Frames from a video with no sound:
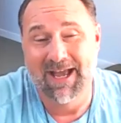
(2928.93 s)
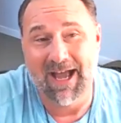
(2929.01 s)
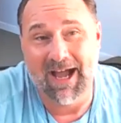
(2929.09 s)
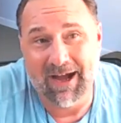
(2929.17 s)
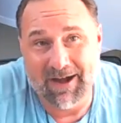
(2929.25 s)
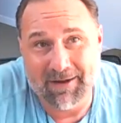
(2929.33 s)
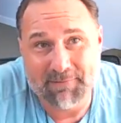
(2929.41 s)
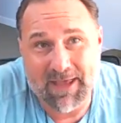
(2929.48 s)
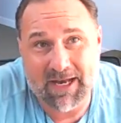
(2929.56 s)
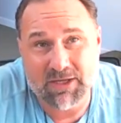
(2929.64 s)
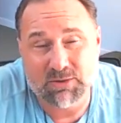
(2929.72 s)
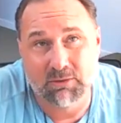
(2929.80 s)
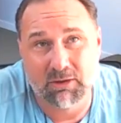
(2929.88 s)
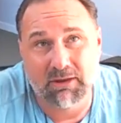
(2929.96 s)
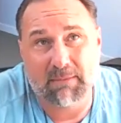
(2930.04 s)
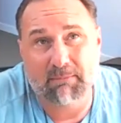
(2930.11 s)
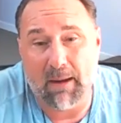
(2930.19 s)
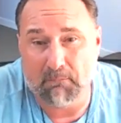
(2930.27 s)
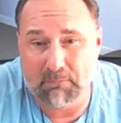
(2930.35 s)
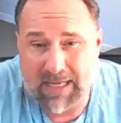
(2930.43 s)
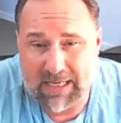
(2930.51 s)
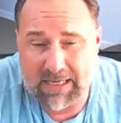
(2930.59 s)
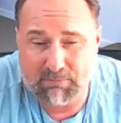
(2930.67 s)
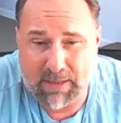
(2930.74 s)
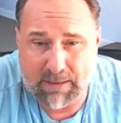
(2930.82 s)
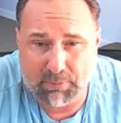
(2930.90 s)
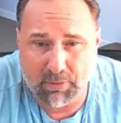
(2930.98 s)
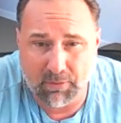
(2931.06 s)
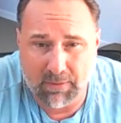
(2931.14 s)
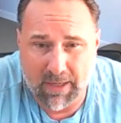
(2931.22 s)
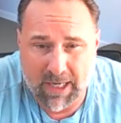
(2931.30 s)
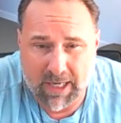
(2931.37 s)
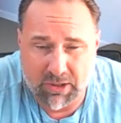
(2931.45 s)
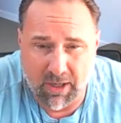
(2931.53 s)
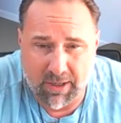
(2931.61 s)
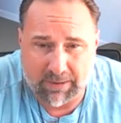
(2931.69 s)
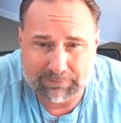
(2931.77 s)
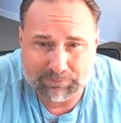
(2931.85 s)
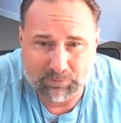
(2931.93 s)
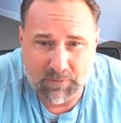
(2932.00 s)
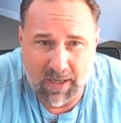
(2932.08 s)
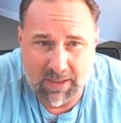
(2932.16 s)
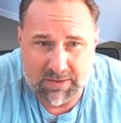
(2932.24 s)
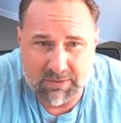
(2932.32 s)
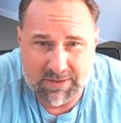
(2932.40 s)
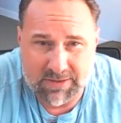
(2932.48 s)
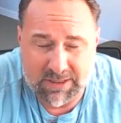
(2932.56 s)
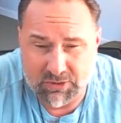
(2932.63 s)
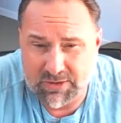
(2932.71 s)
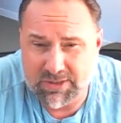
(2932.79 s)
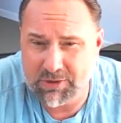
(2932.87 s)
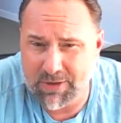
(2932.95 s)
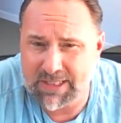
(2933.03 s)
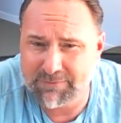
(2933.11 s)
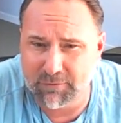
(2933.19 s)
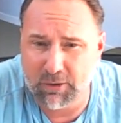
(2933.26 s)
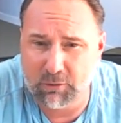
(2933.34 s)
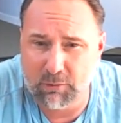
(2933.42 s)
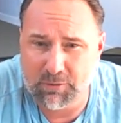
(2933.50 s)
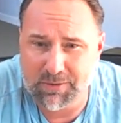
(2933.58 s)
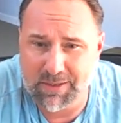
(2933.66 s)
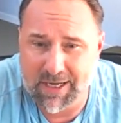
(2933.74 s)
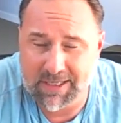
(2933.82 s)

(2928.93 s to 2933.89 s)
Um, and it's really about meeting people, Adriana, uh, so it's interesting you asked for a quote today.